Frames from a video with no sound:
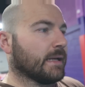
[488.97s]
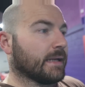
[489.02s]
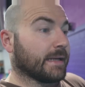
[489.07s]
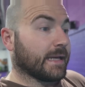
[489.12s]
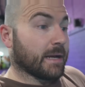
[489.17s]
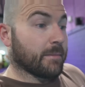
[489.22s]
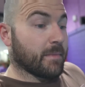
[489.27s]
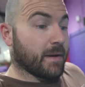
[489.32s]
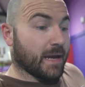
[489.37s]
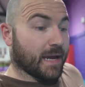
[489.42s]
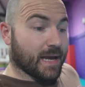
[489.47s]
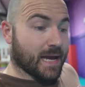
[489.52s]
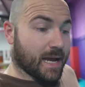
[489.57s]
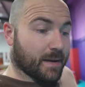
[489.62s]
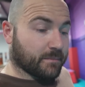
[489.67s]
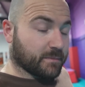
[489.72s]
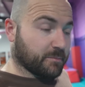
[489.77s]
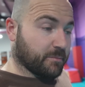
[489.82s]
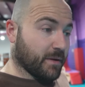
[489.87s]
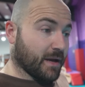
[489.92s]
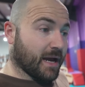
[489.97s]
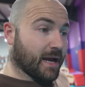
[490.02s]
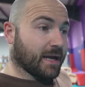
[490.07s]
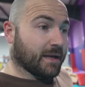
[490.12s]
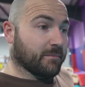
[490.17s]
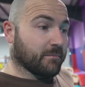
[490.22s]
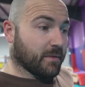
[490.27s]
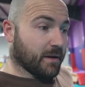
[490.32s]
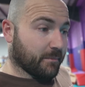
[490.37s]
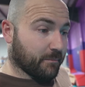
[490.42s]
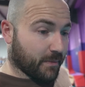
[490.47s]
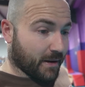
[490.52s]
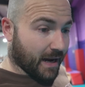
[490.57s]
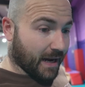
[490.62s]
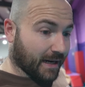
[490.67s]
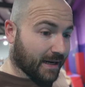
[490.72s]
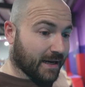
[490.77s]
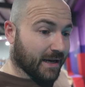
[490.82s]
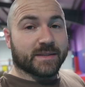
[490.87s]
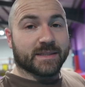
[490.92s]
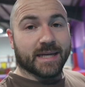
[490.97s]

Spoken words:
getting my arms behind my back